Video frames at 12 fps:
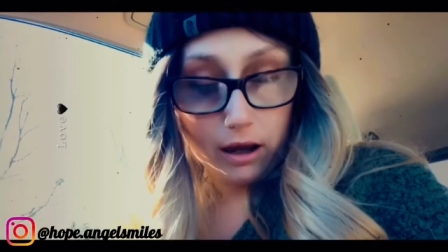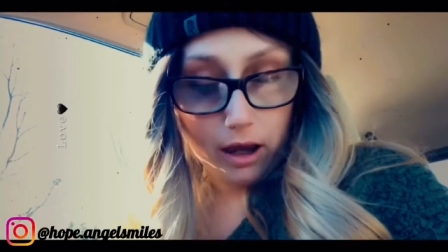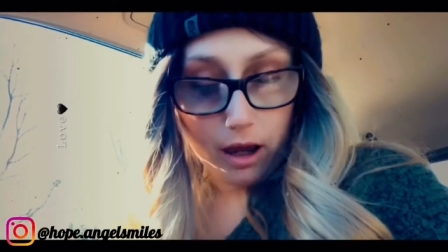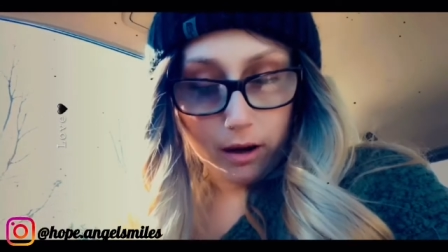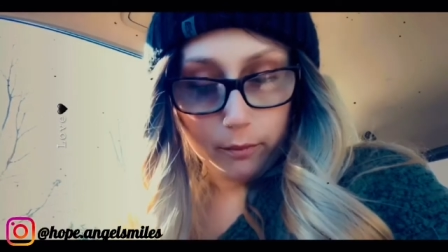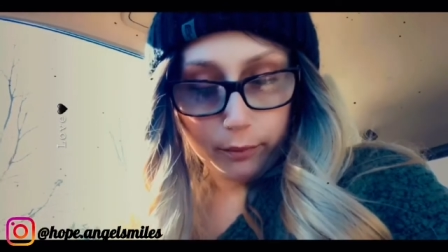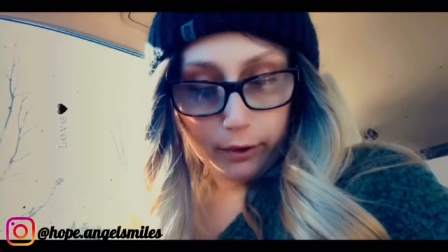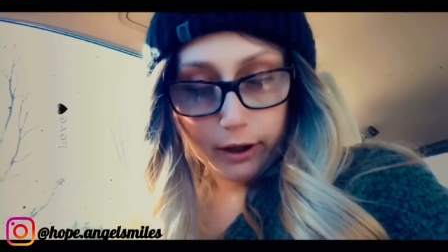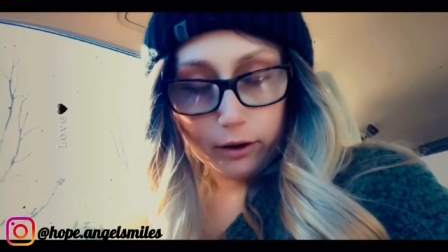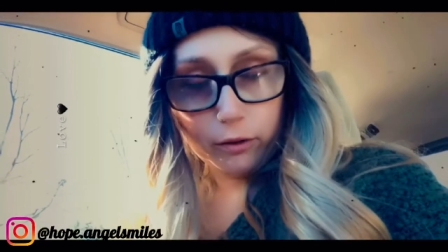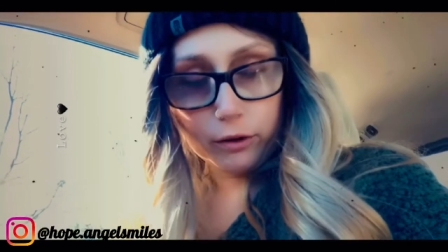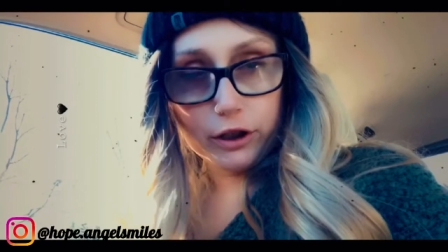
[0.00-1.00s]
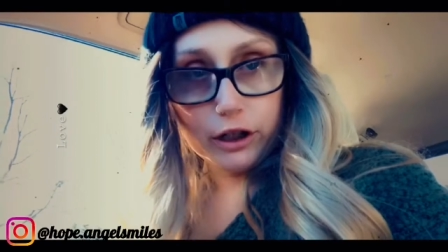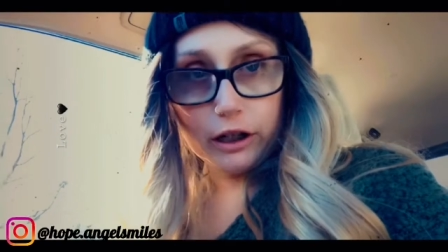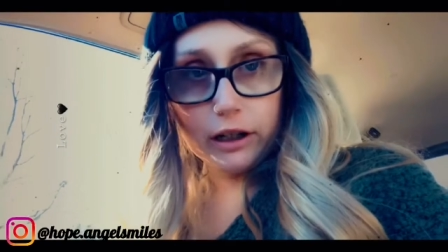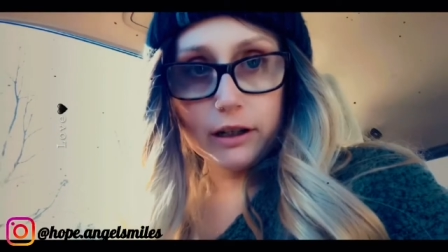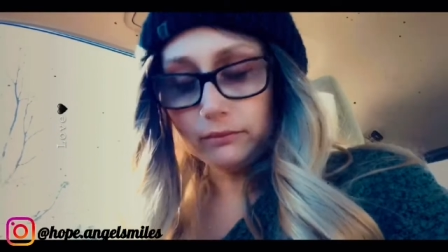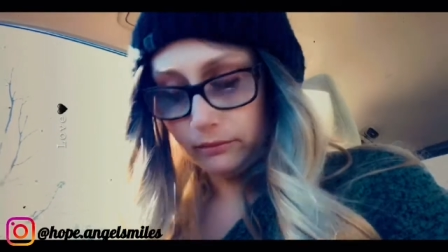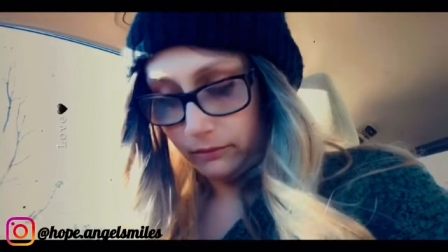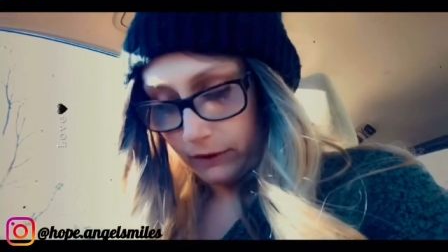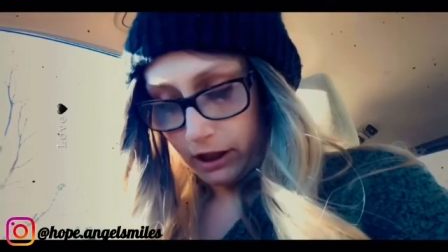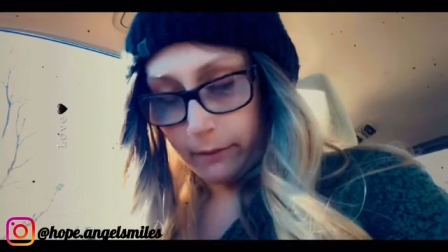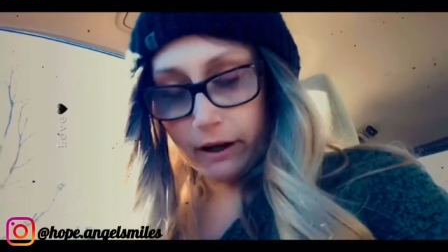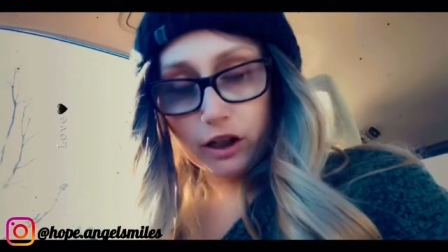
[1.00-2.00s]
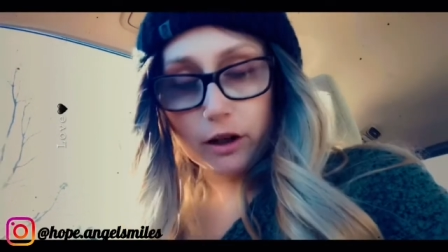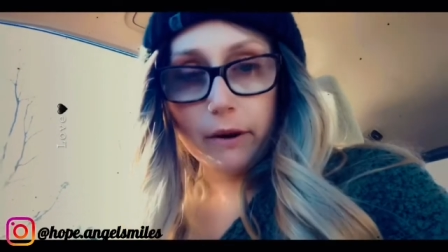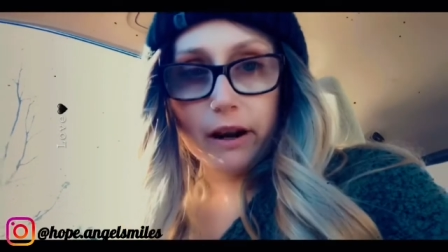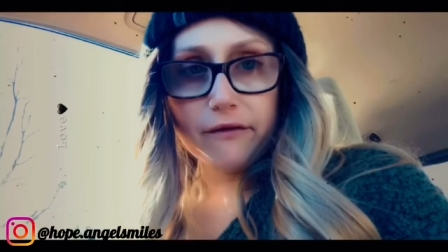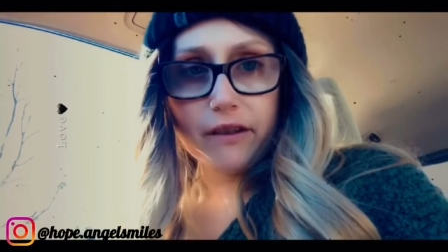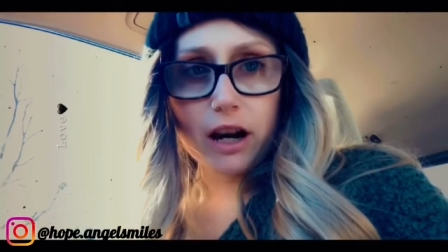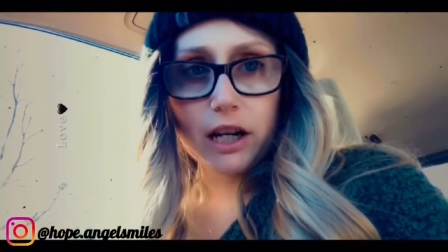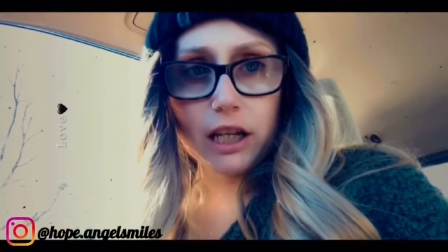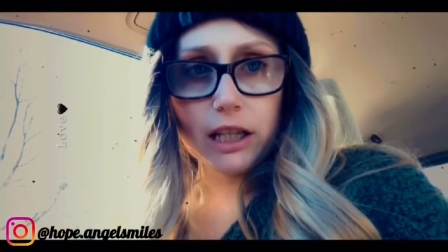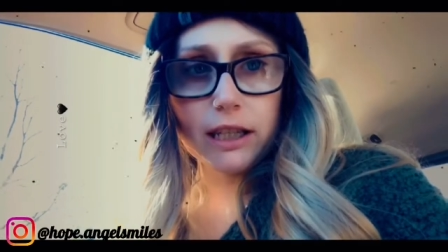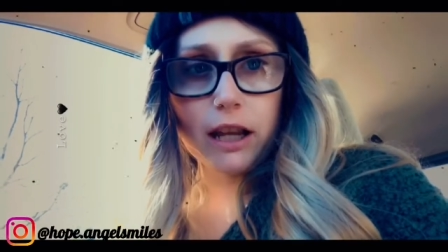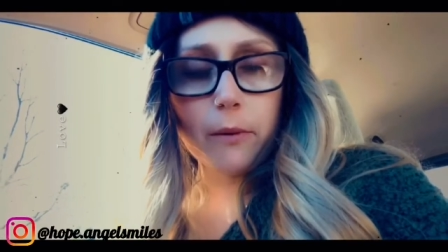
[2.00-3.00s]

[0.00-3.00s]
blood cultures to make sure my infection's not back.